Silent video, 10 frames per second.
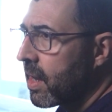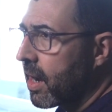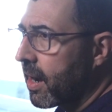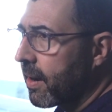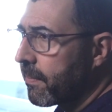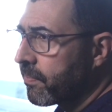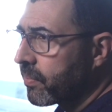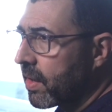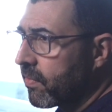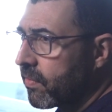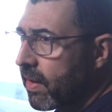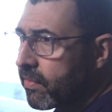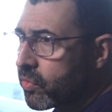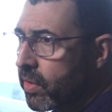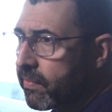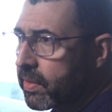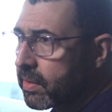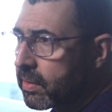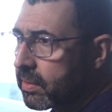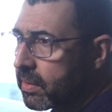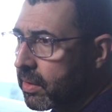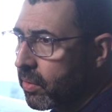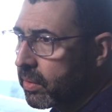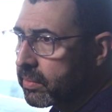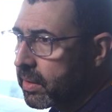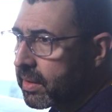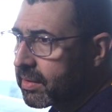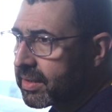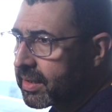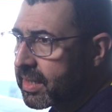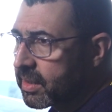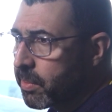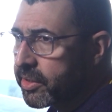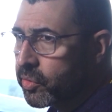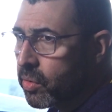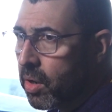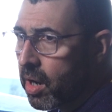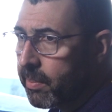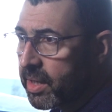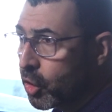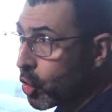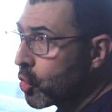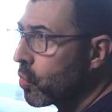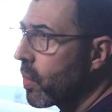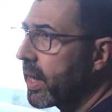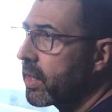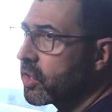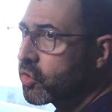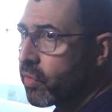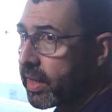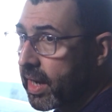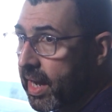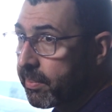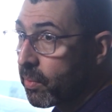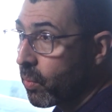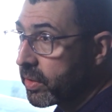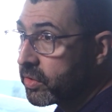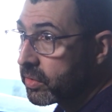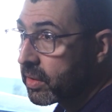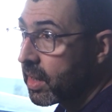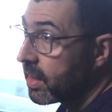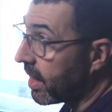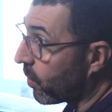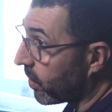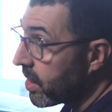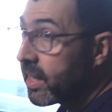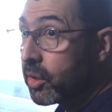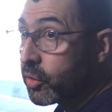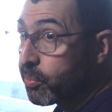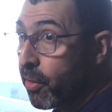If you've ever driven, a 60s muscle car, I mean, they're great in a straight line, but when he hit those